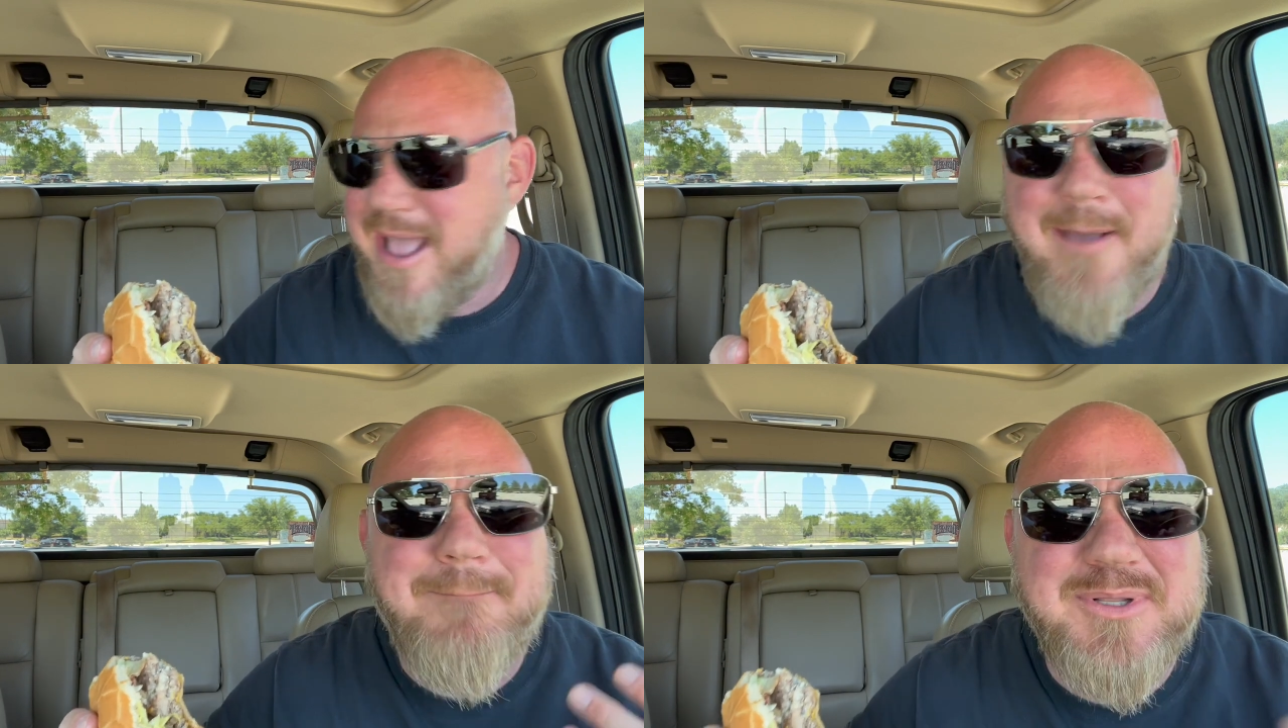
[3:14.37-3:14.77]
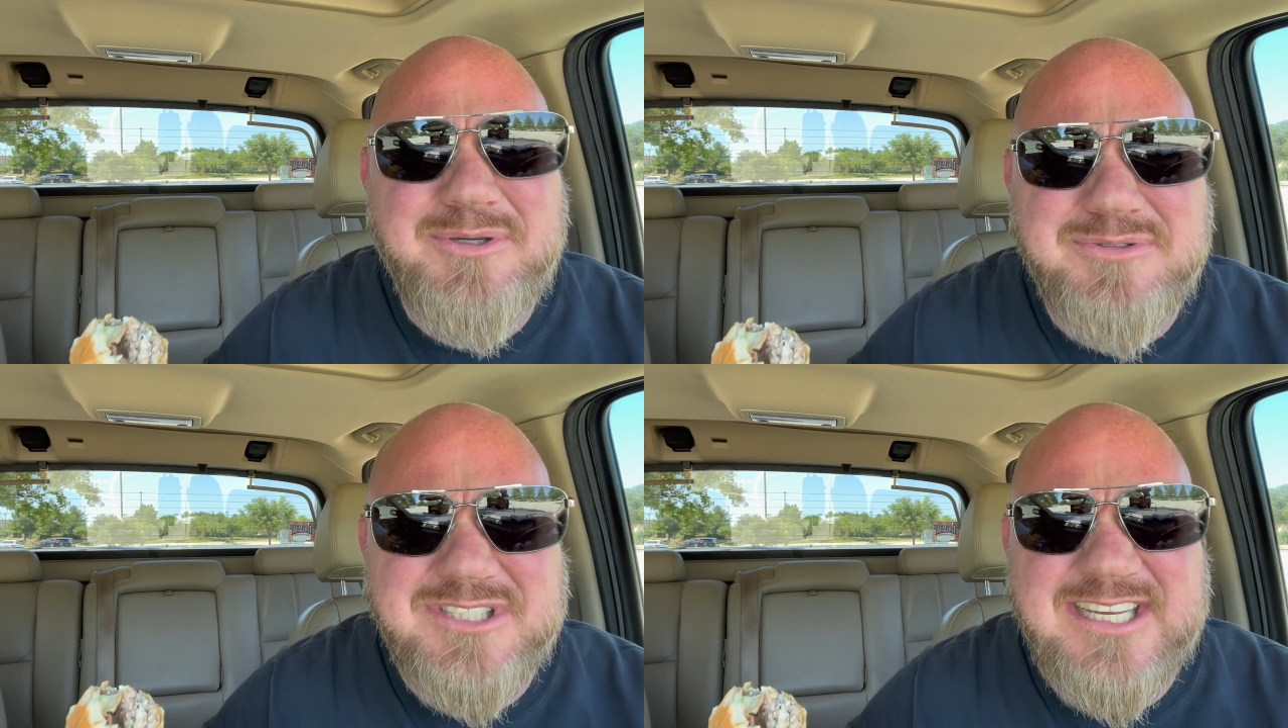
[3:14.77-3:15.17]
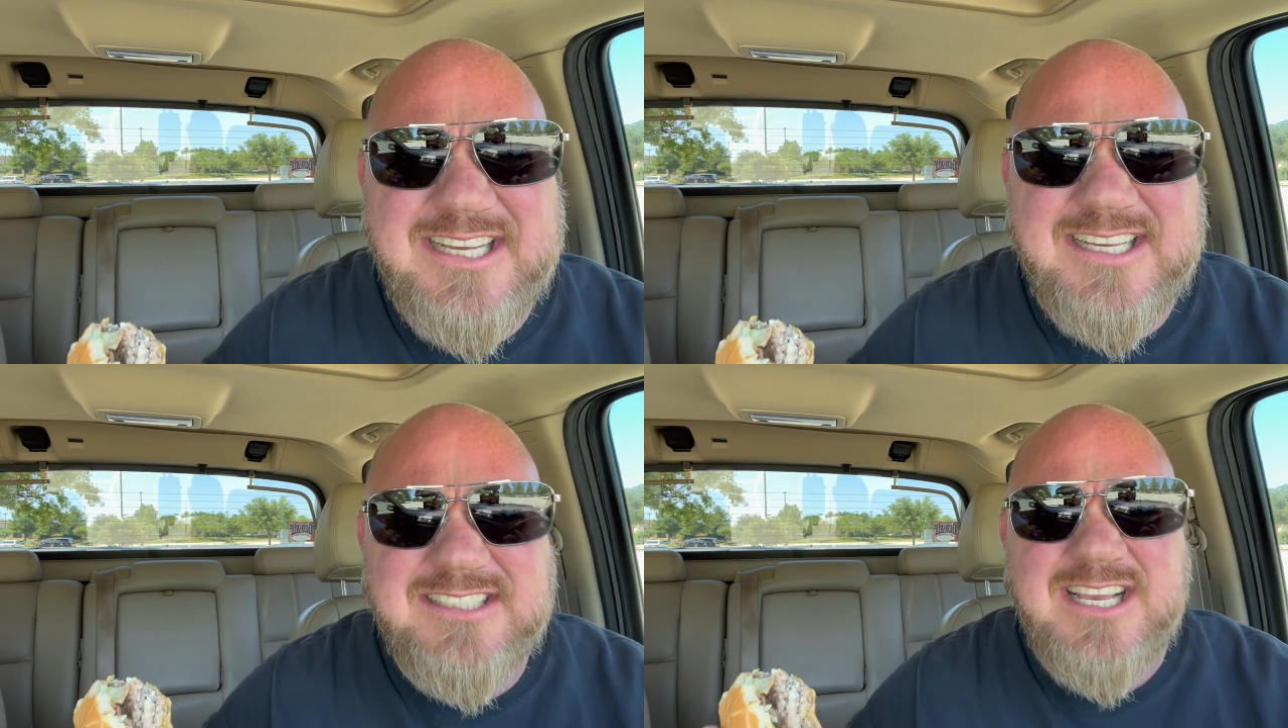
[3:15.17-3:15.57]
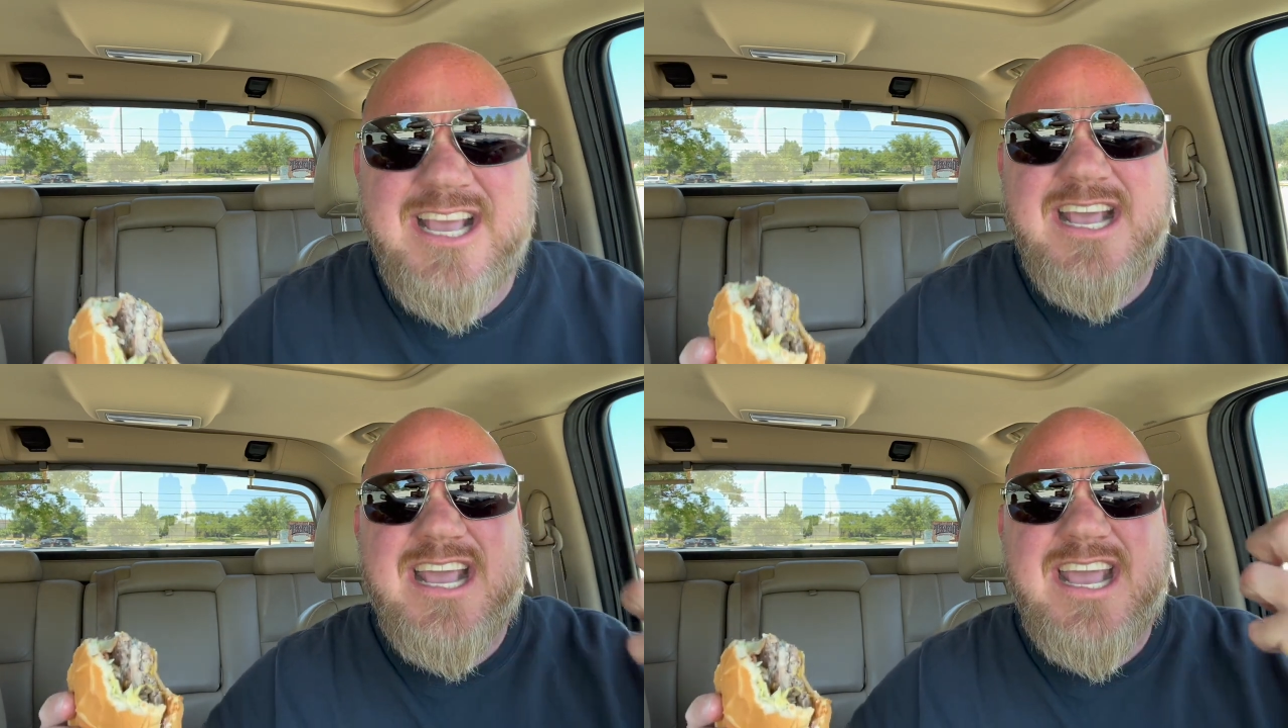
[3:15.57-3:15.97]
And blue cheese
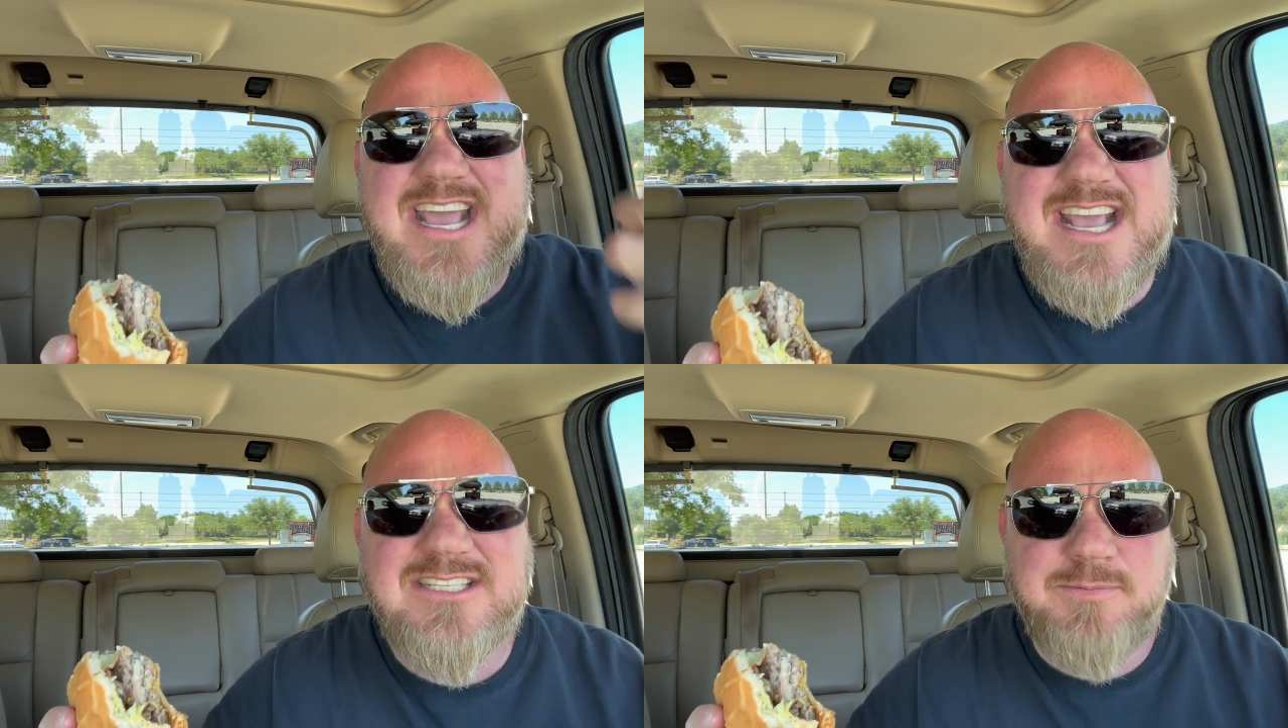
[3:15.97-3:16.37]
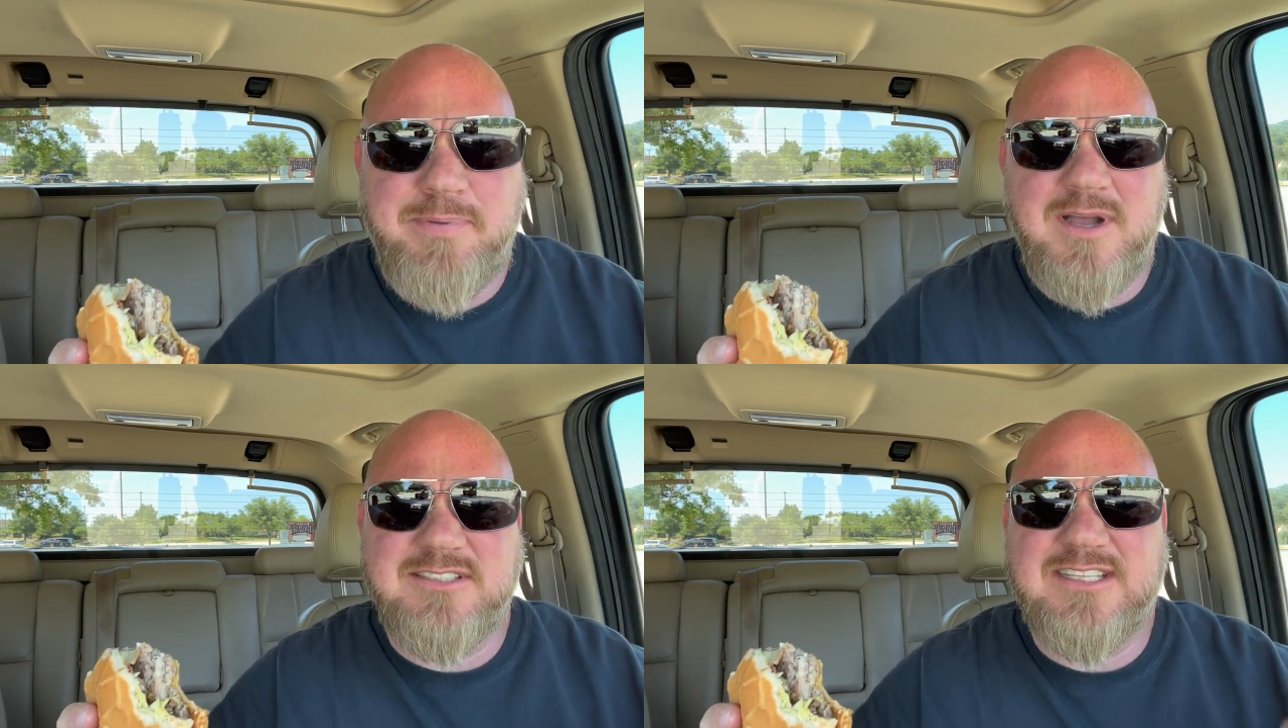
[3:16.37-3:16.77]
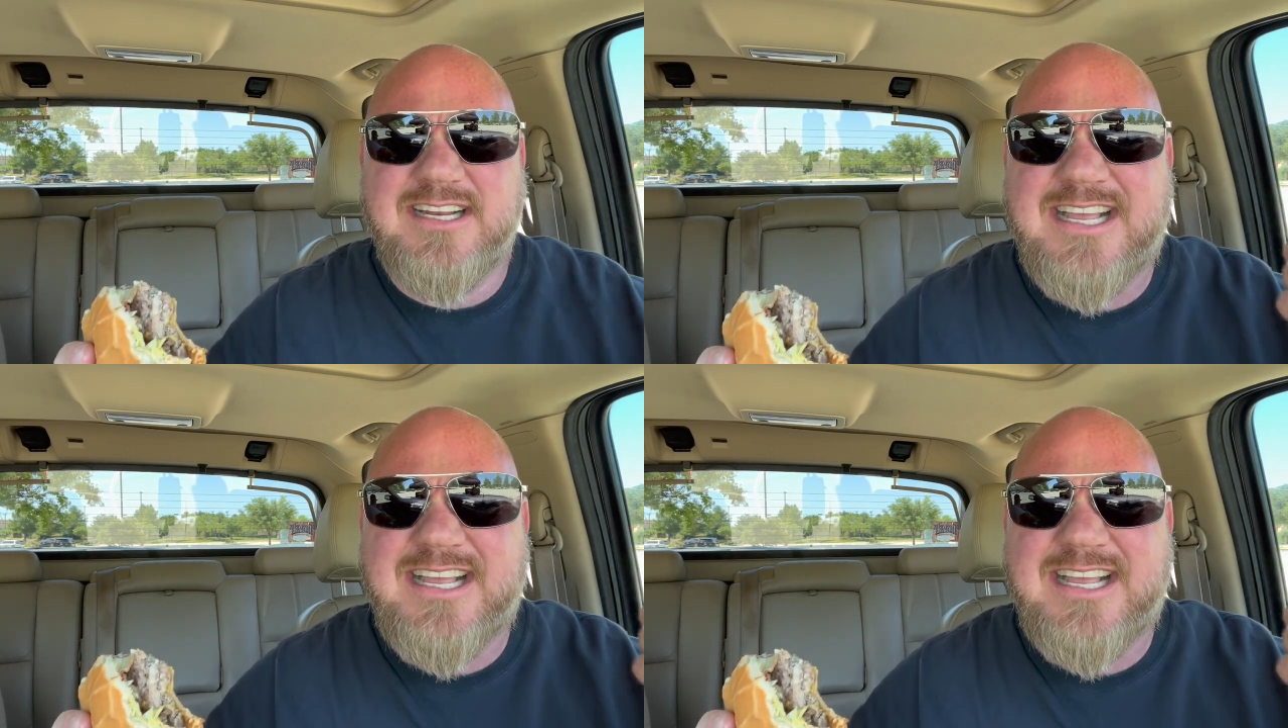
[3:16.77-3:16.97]
is pungent.